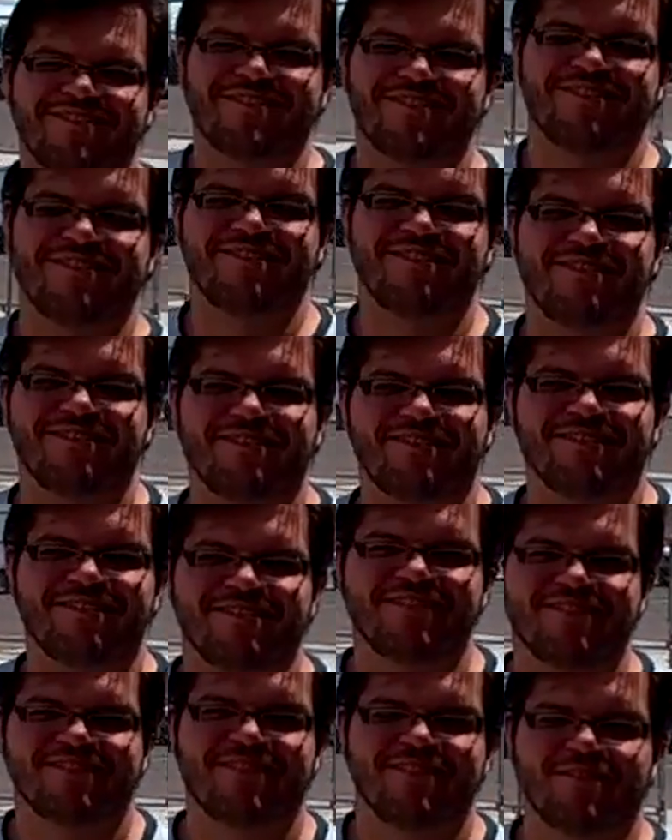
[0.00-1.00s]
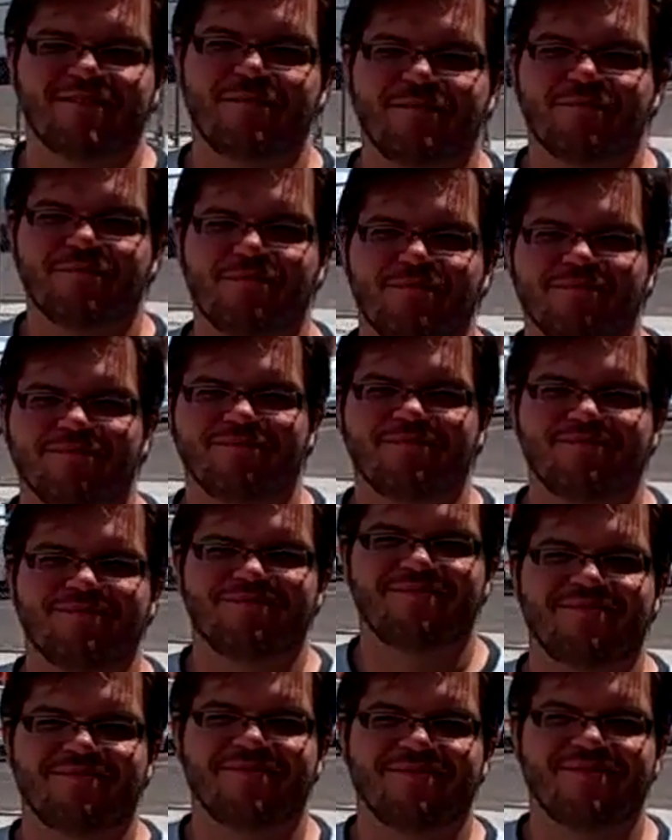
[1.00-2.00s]
And Yuri does some really cool
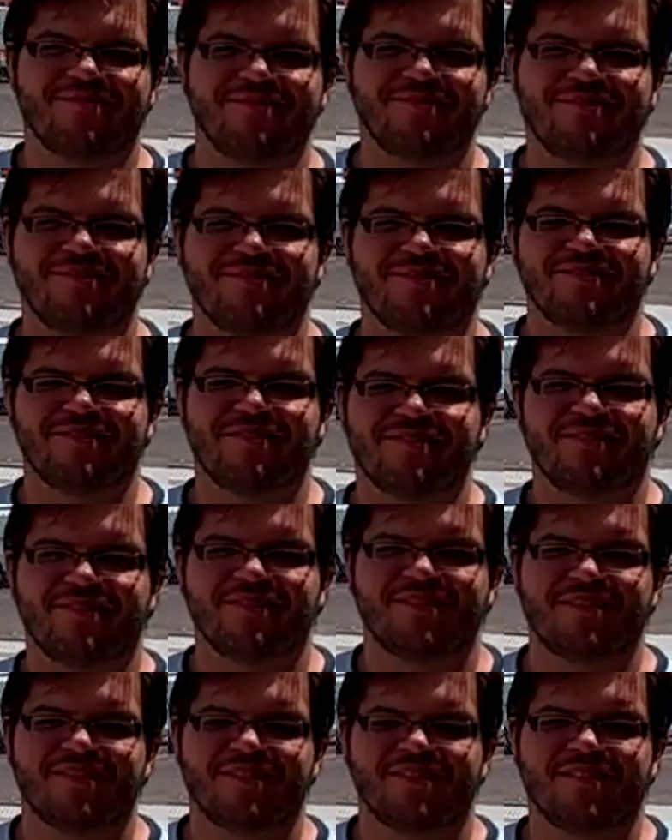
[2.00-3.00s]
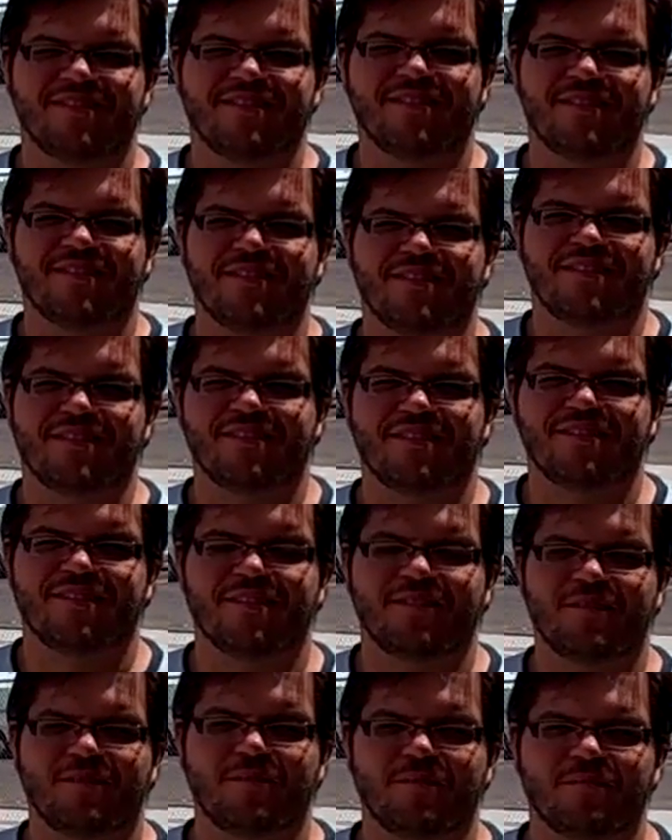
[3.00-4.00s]
stuff downtown. And today we're
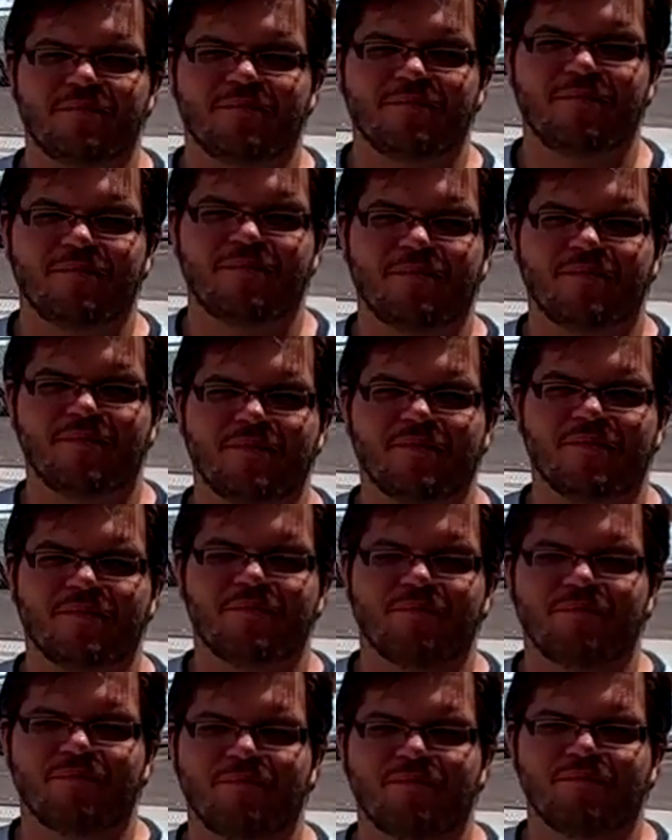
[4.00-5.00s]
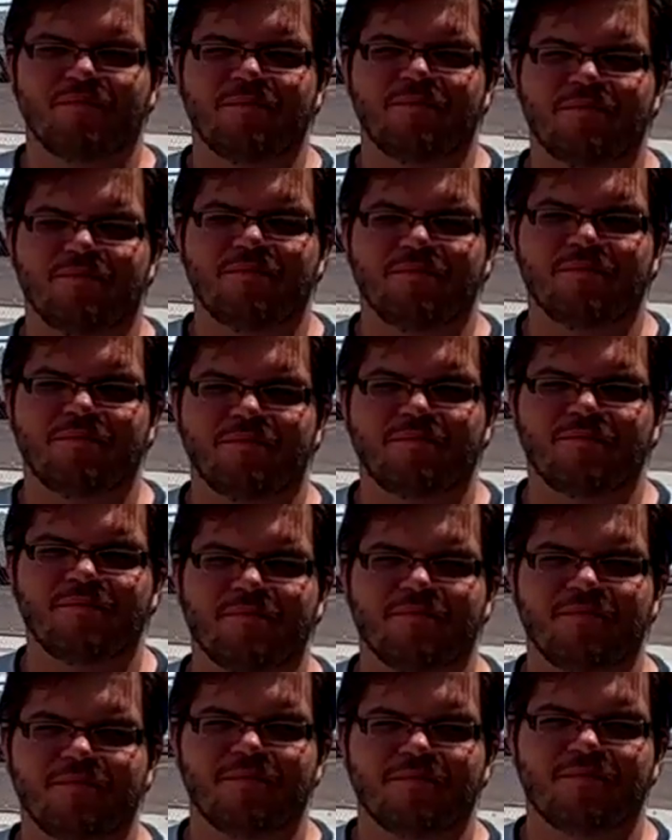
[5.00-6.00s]
talking about Jane's Walk. We're just south
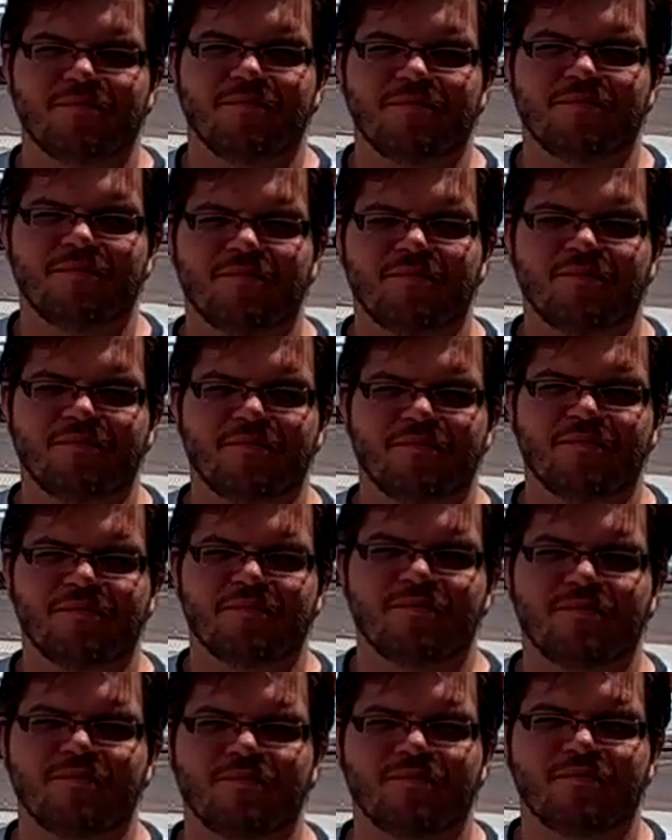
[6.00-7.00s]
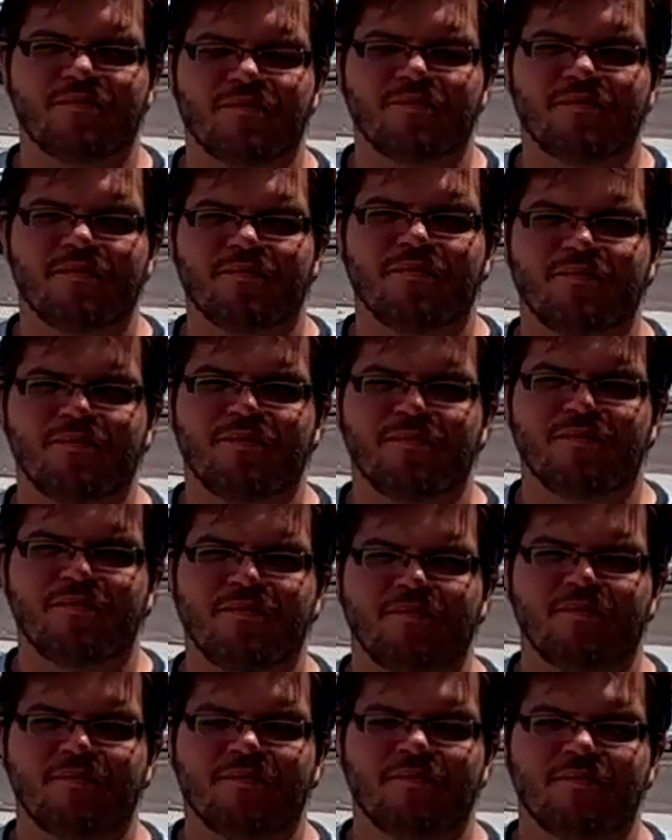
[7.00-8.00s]
of the ballpark. We're on Grant Street.
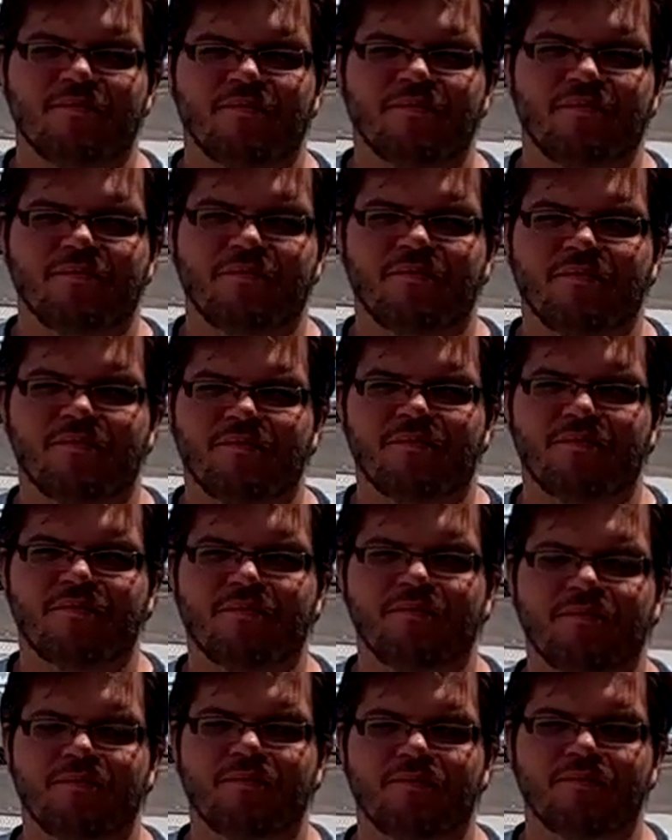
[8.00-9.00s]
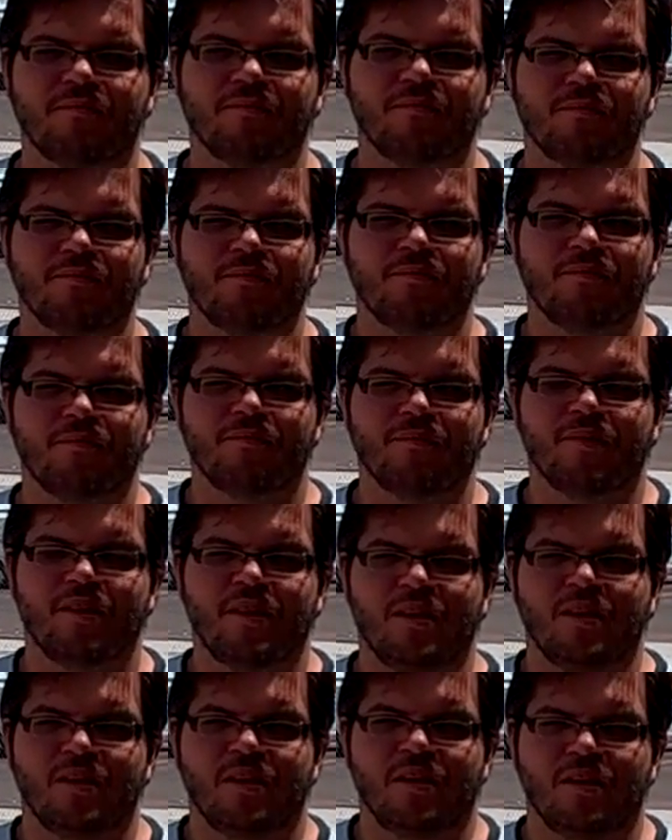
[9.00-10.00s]
And what are we doing
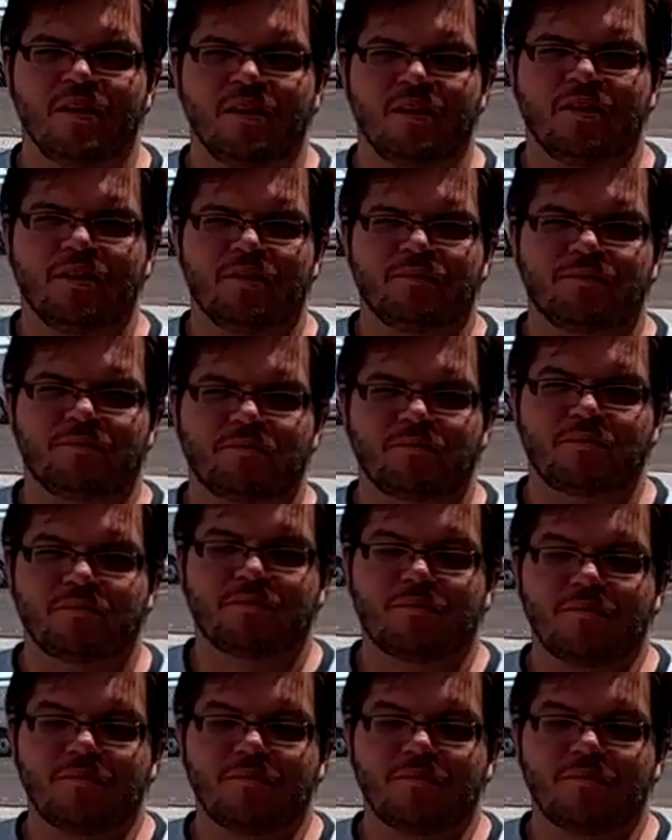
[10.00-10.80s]
next weekend, Yuri?